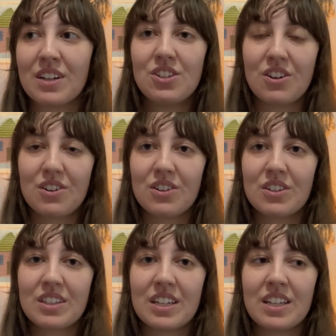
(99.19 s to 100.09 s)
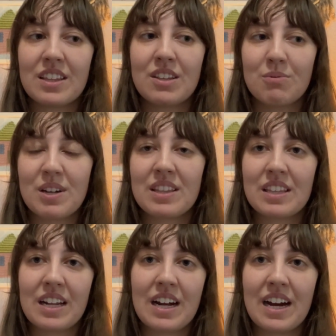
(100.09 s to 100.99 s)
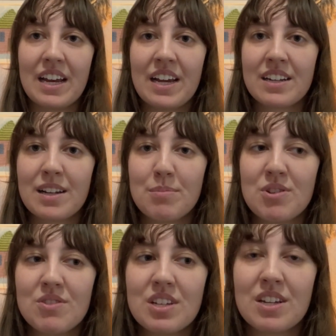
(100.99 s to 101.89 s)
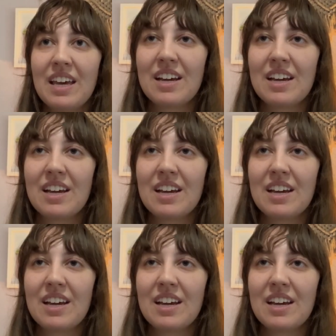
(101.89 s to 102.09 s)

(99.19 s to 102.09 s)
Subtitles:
yarn than the one that I ended up using.